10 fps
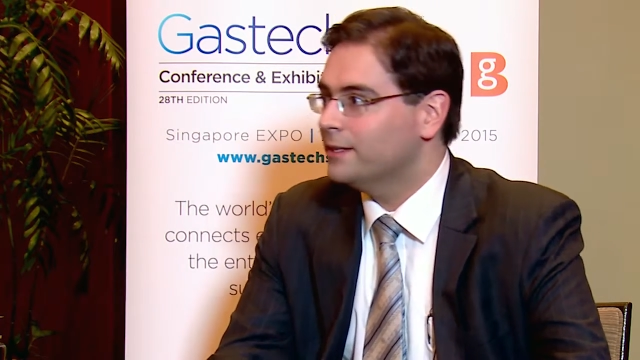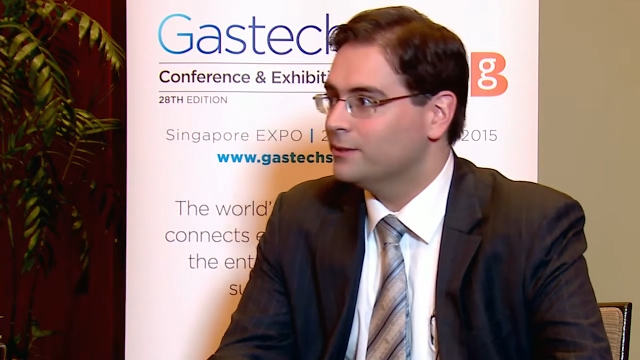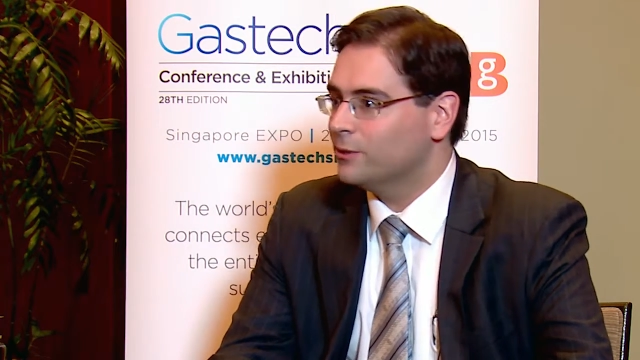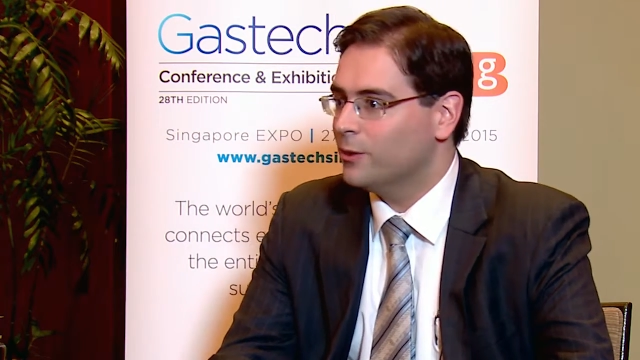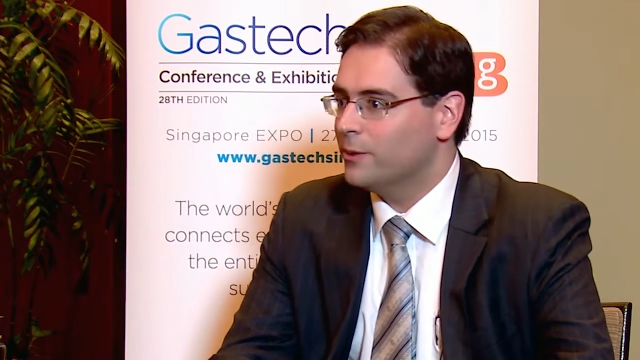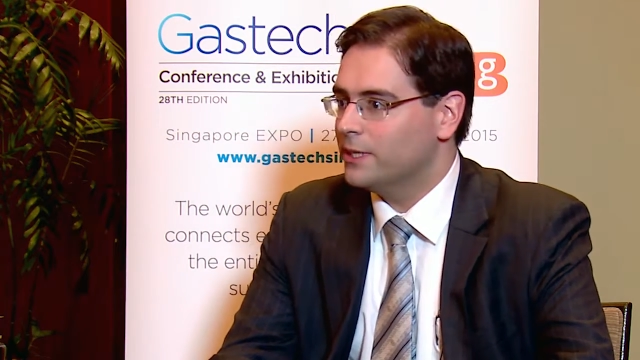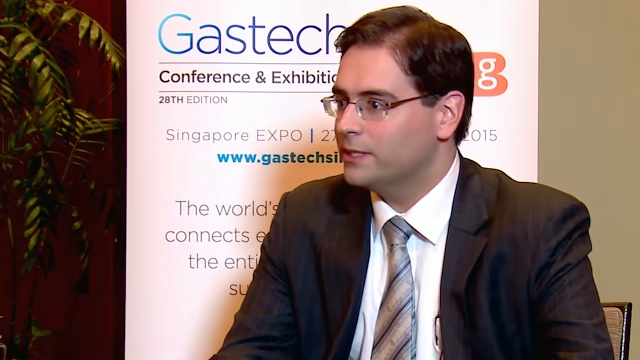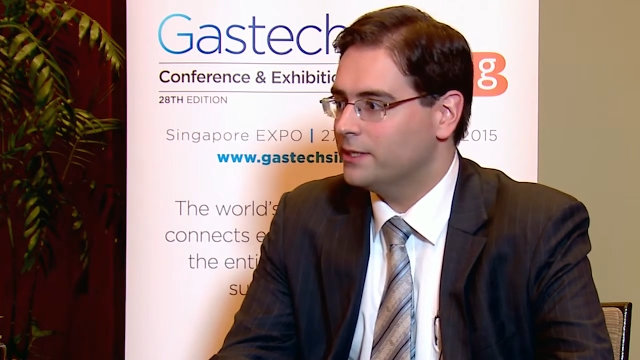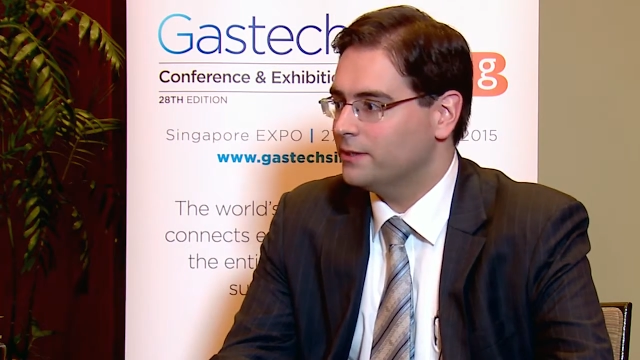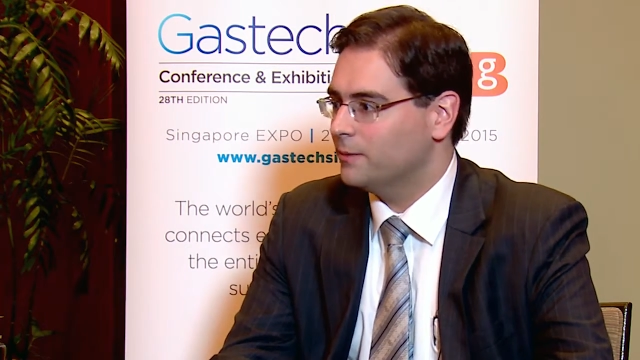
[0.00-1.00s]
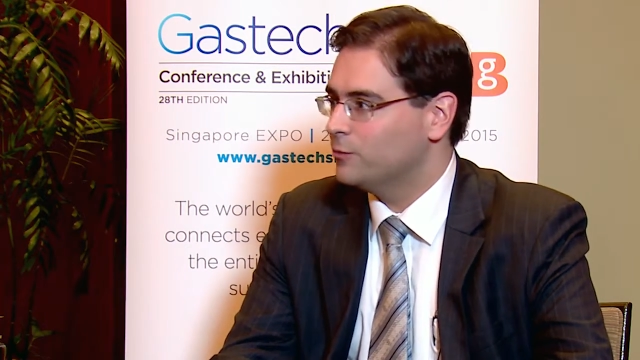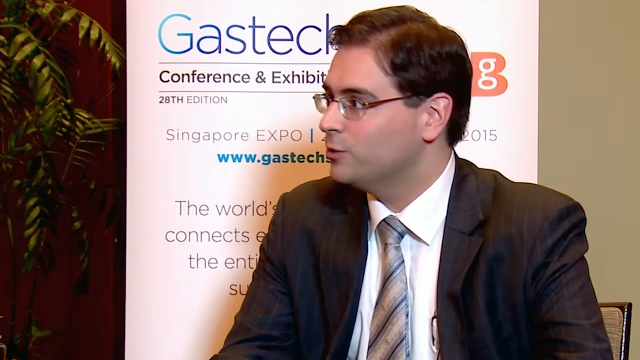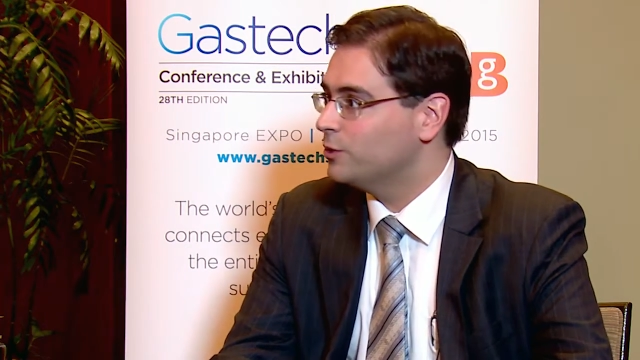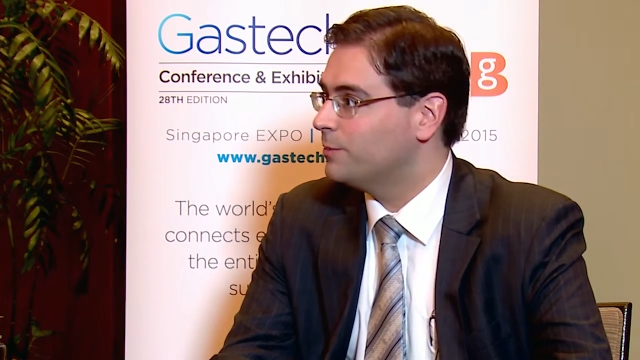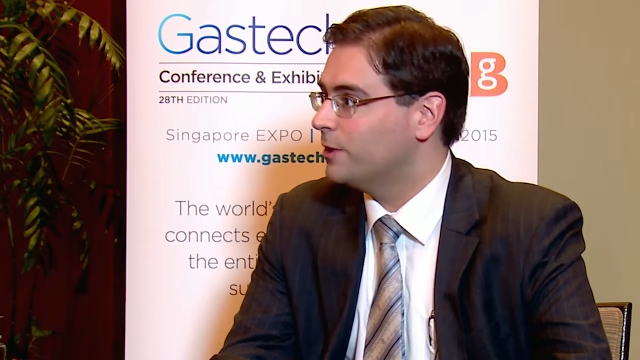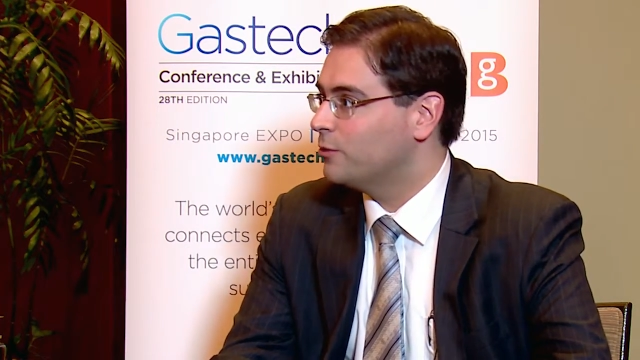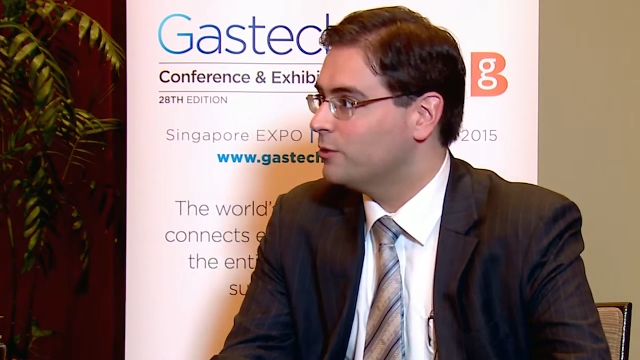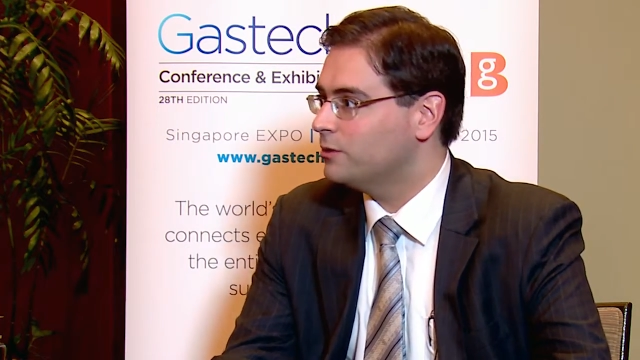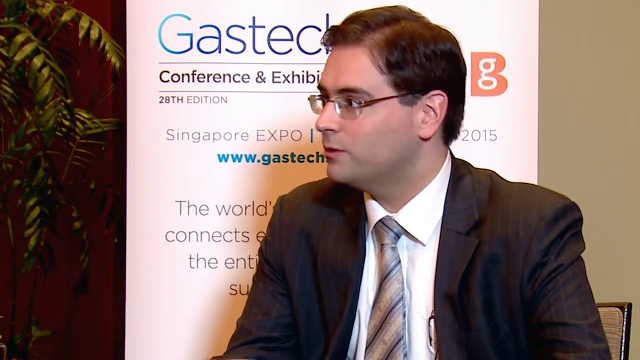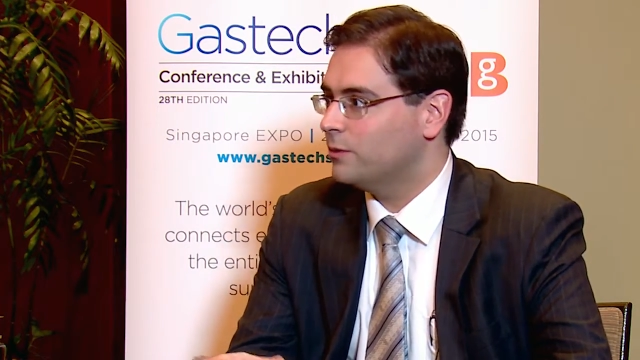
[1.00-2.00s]
So we will see some new shipping
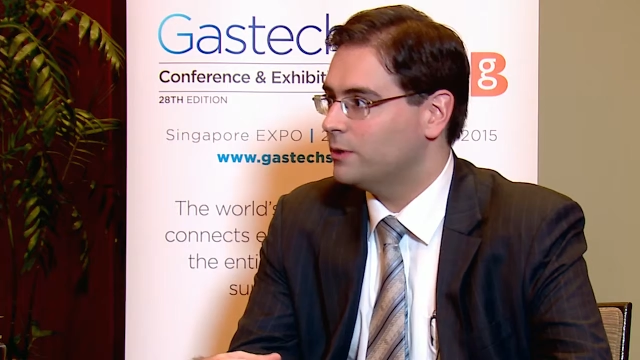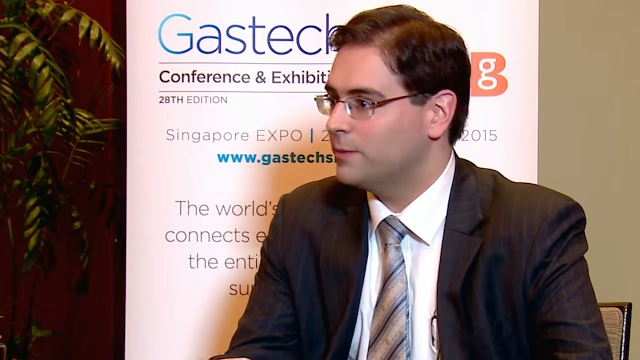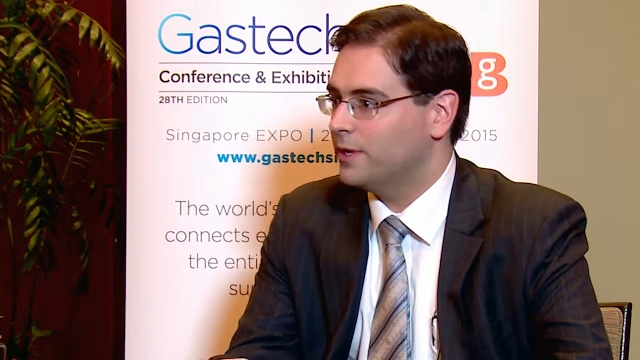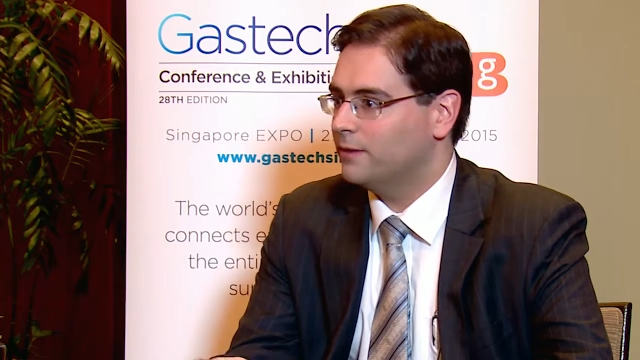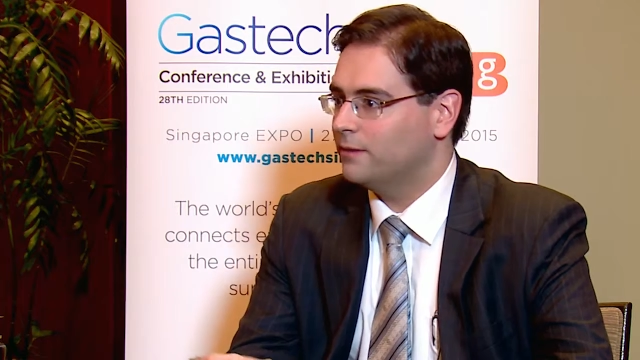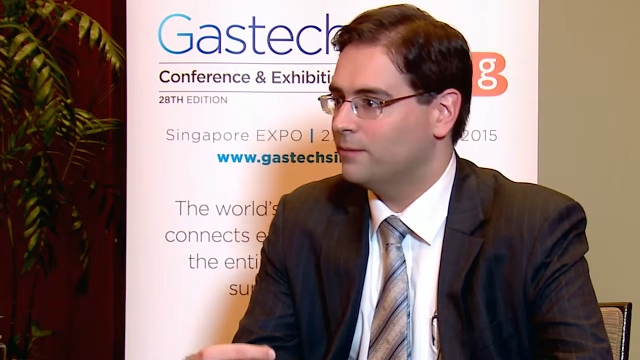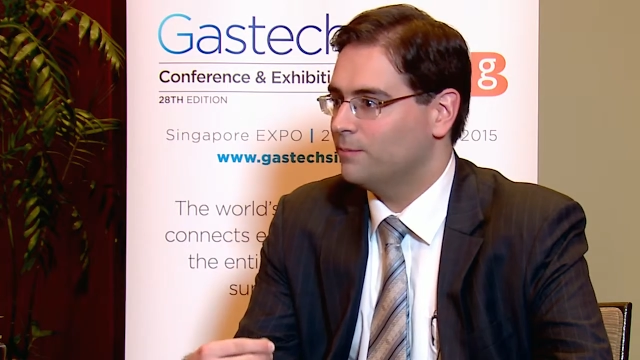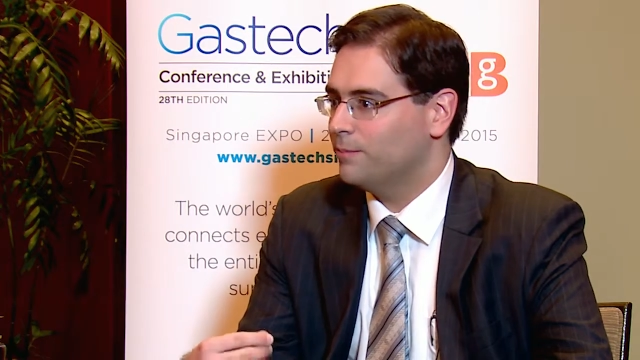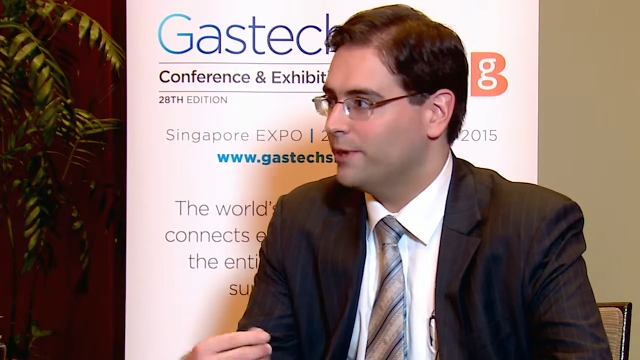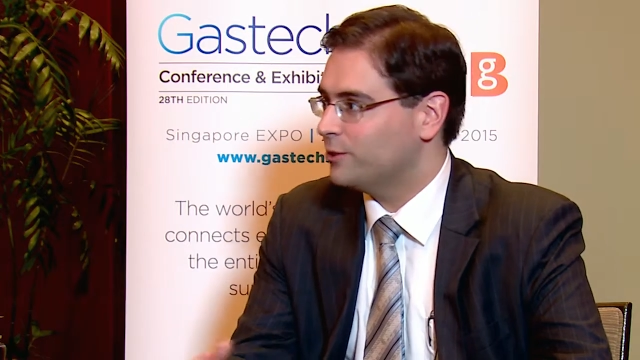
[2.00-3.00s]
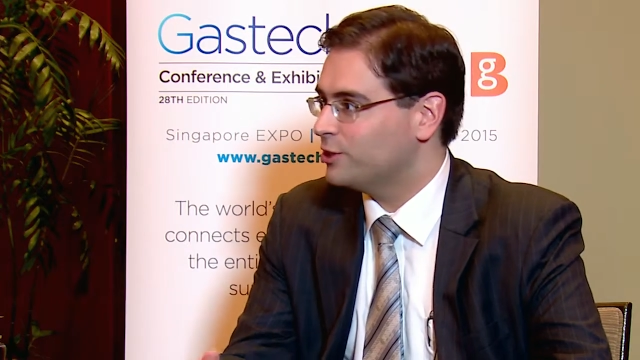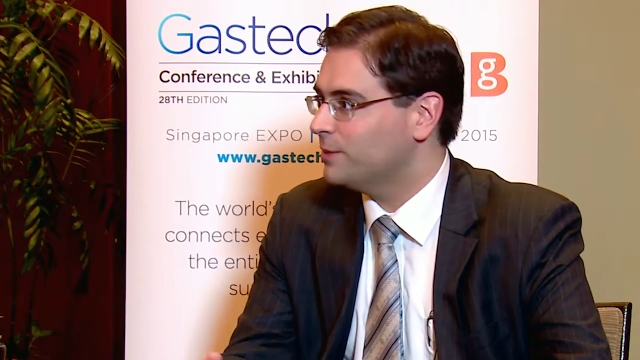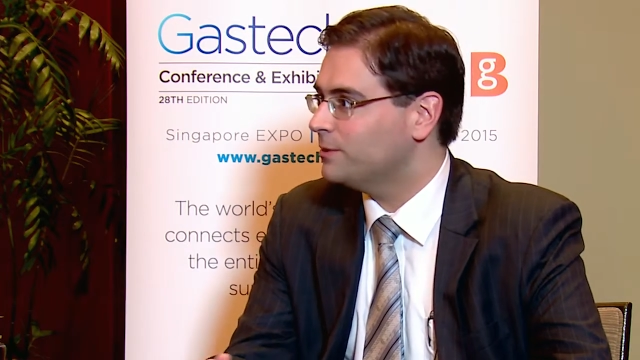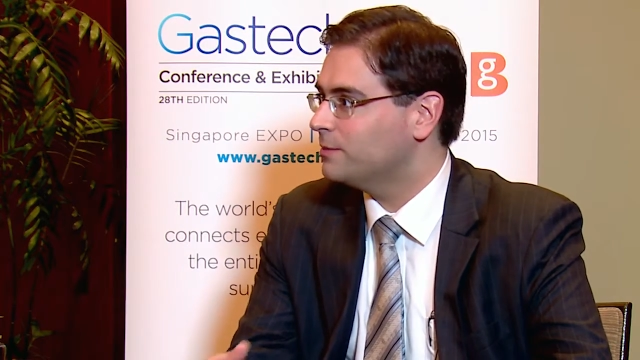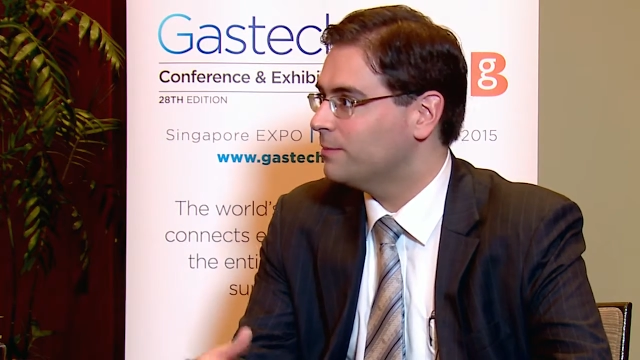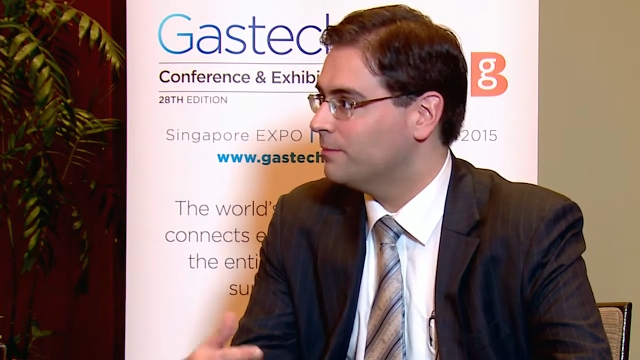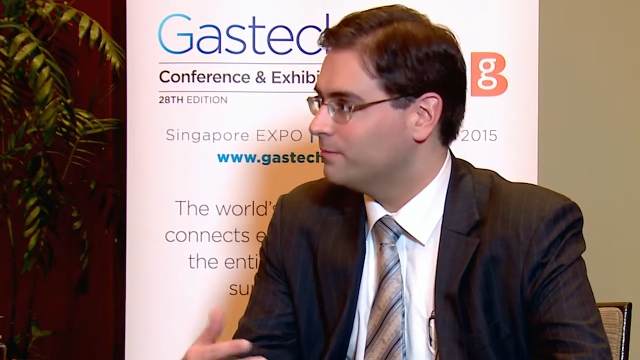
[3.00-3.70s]
routes, which means better ships,